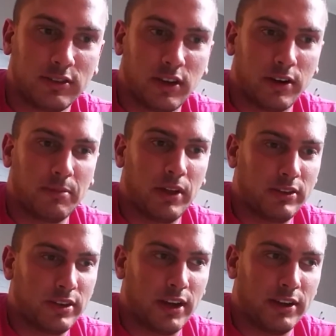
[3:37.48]
Solder
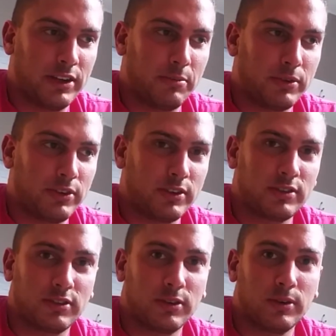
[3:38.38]
melts at high
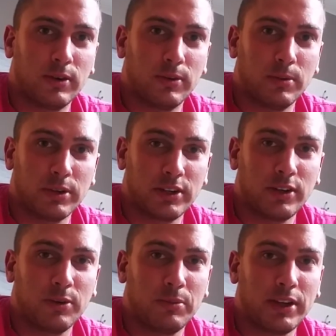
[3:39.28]
temperatures, so we're going to
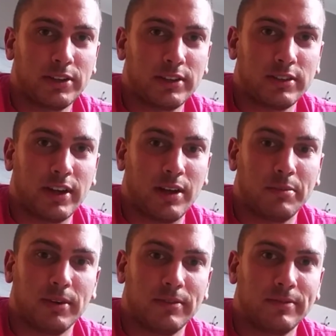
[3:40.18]
hope that doesn't
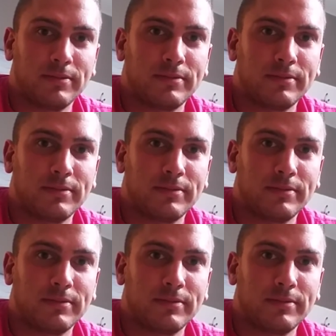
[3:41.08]
happen.